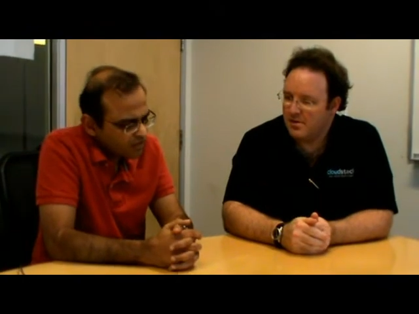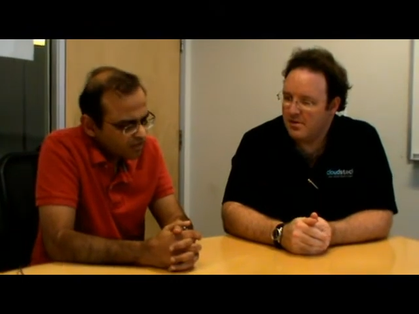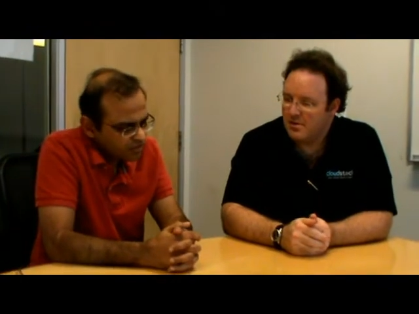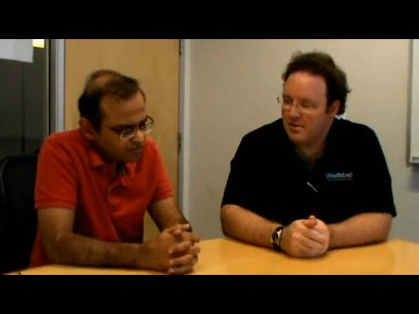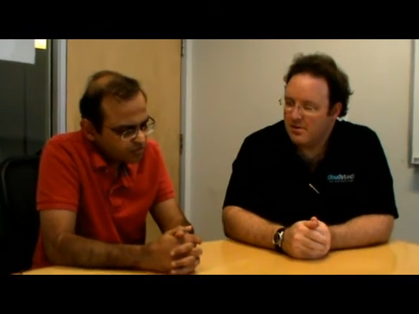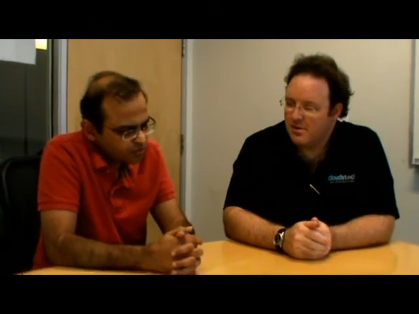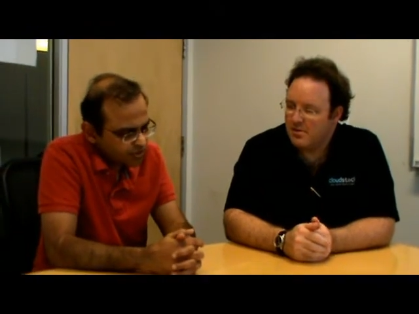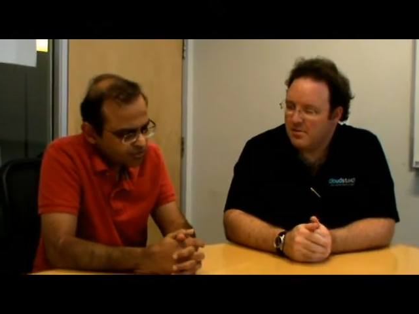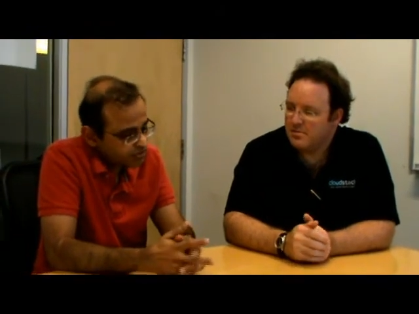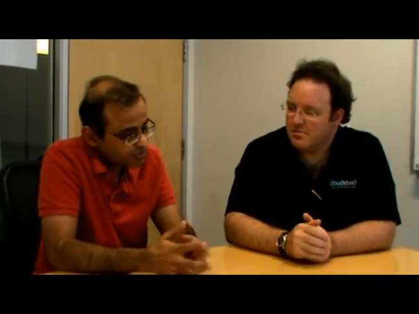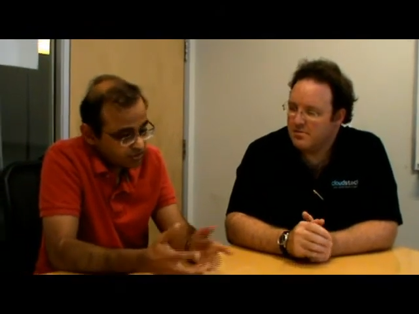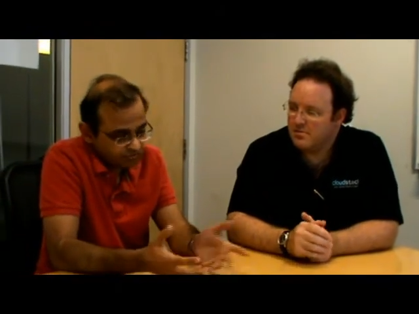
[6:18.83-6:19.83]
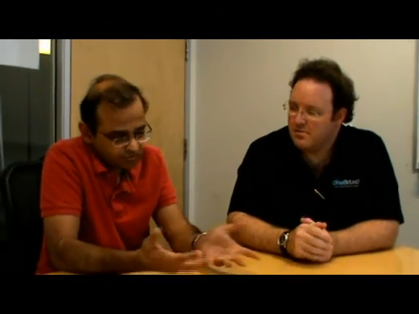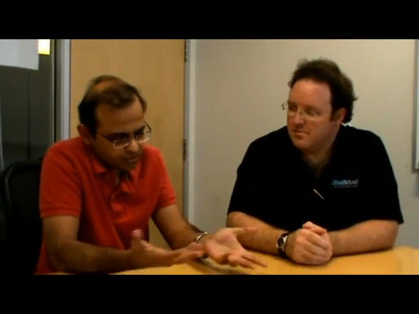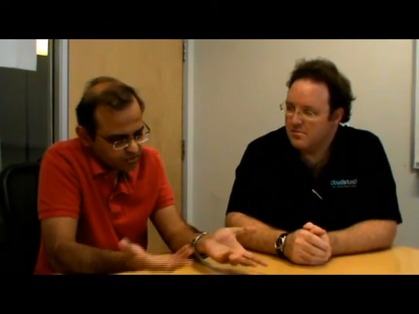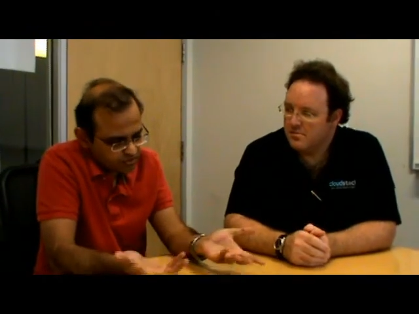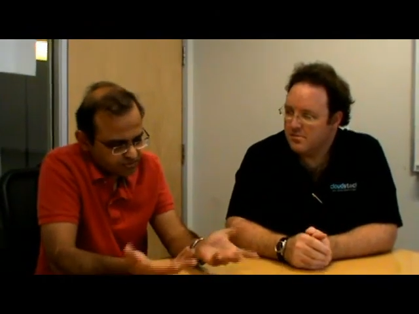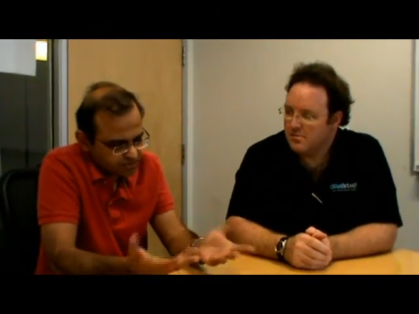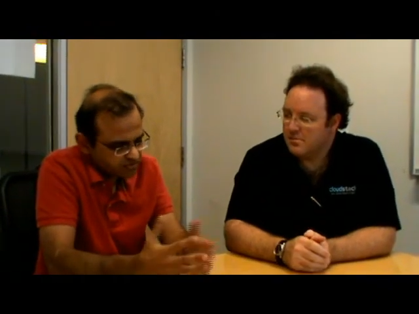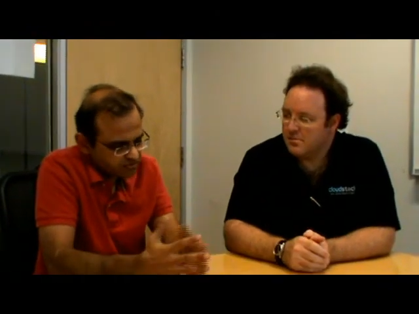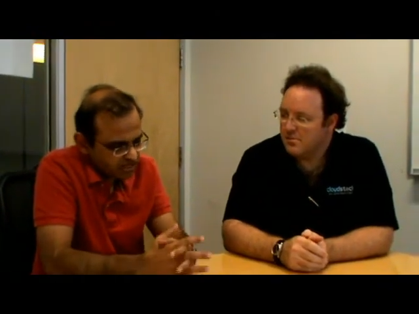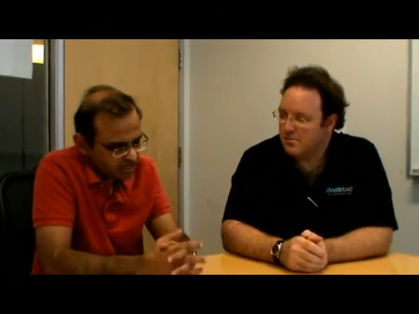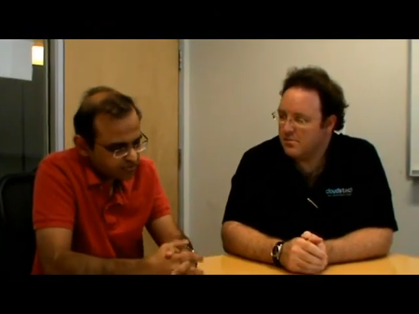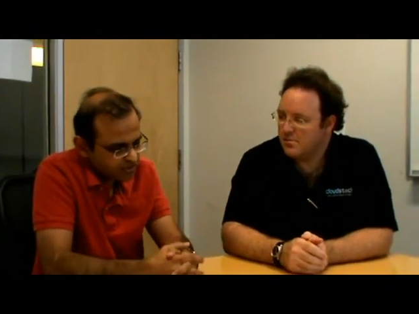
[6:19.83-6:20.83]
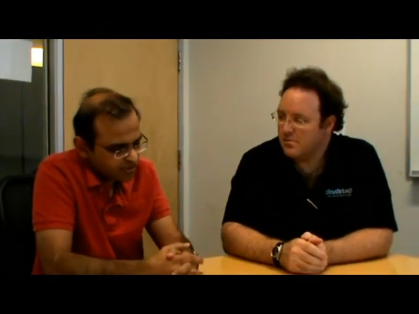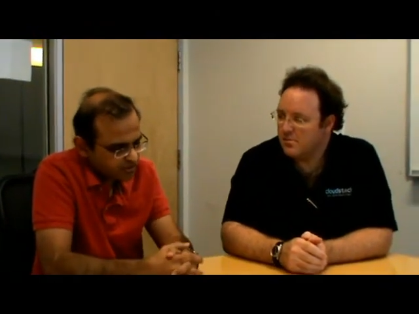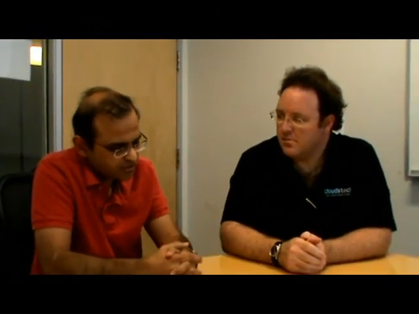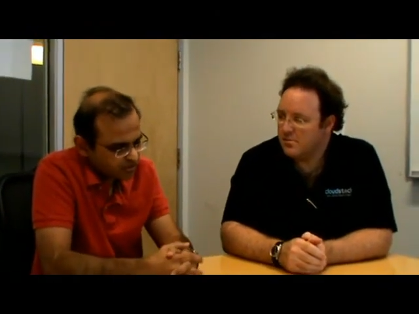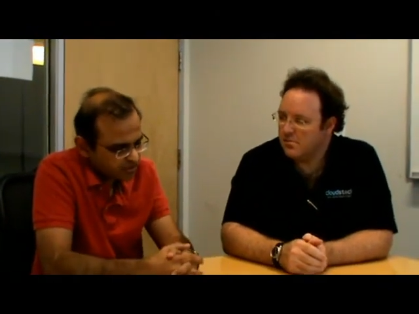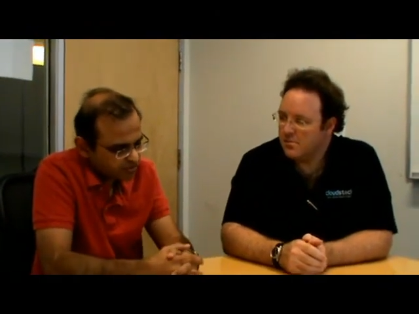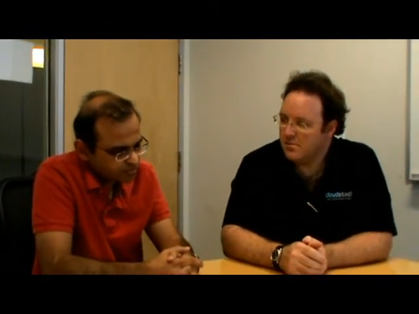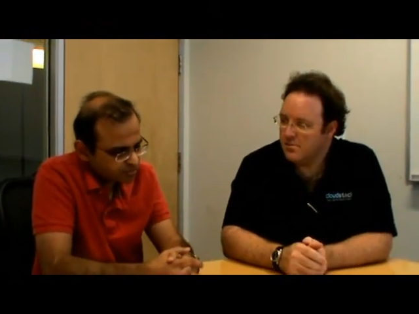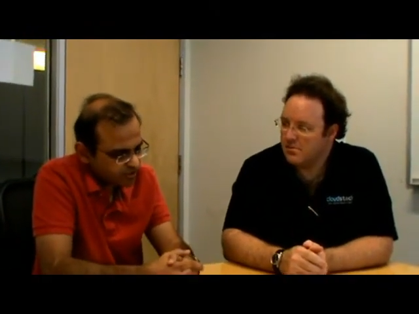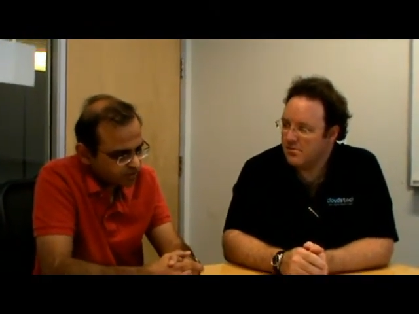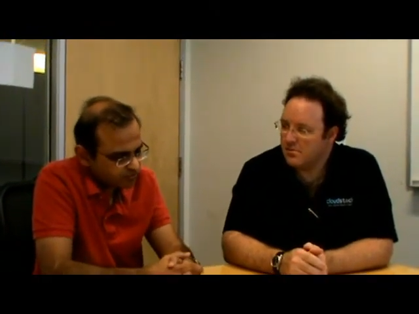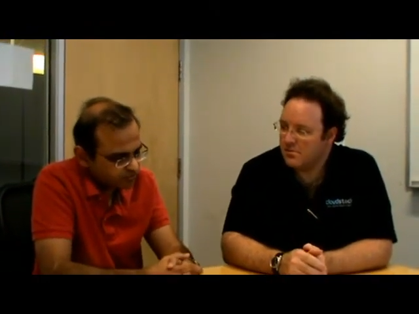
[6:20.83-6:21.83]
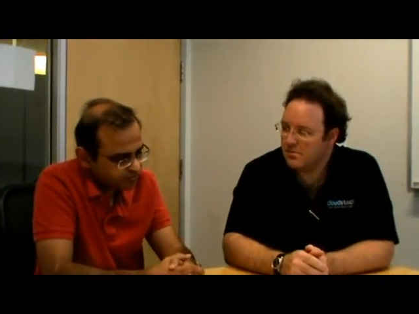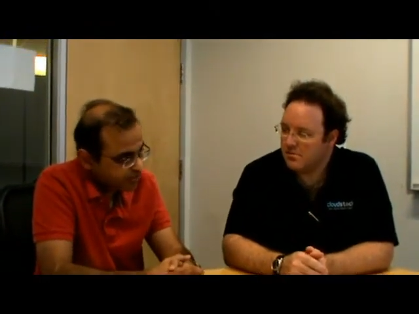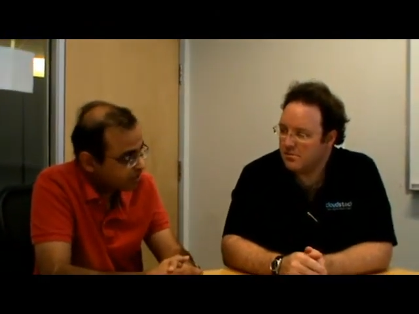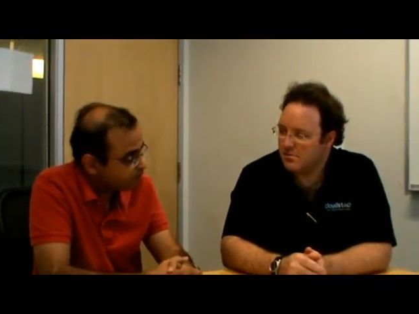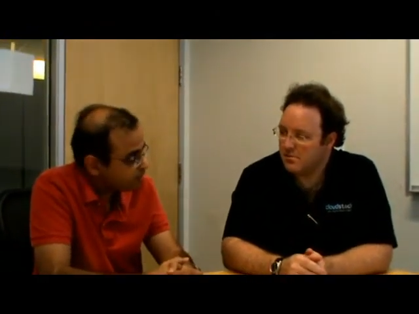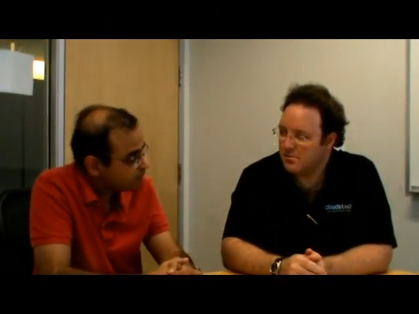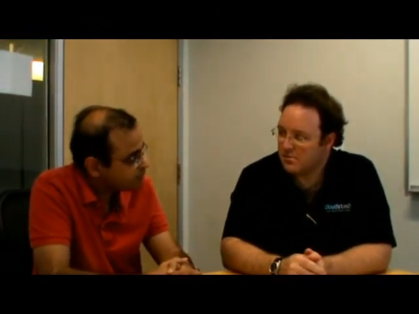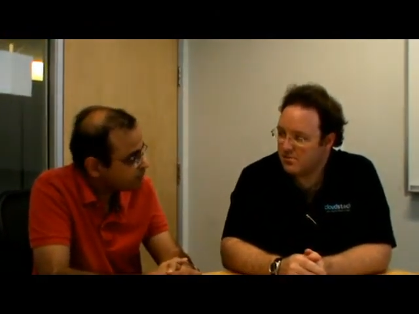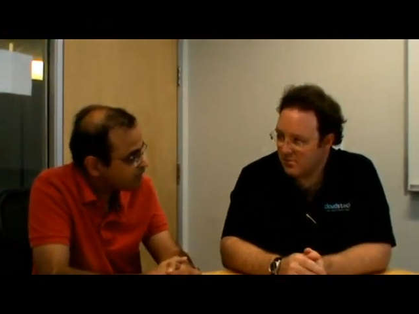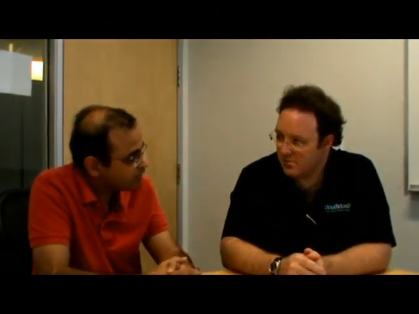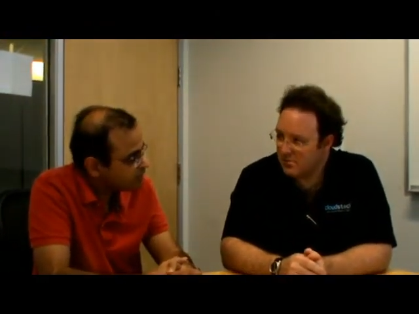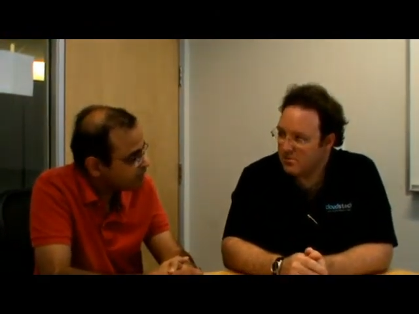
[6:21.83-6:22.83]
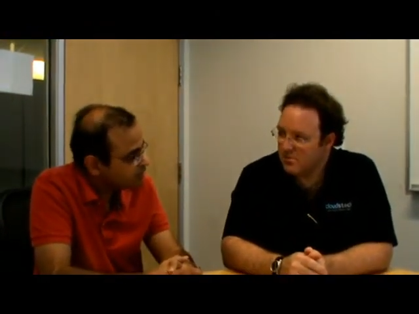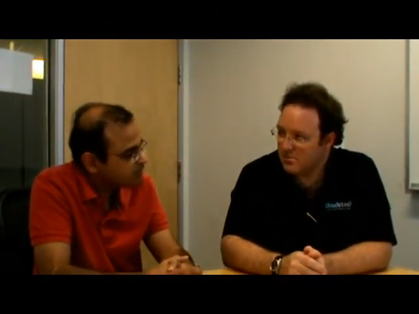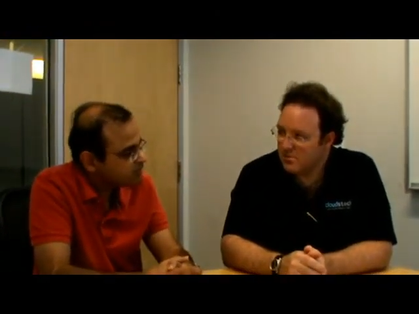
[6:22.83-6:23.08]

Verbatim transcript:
Speaker 1: And so what we, we do is we just grab a, uh, VIP for that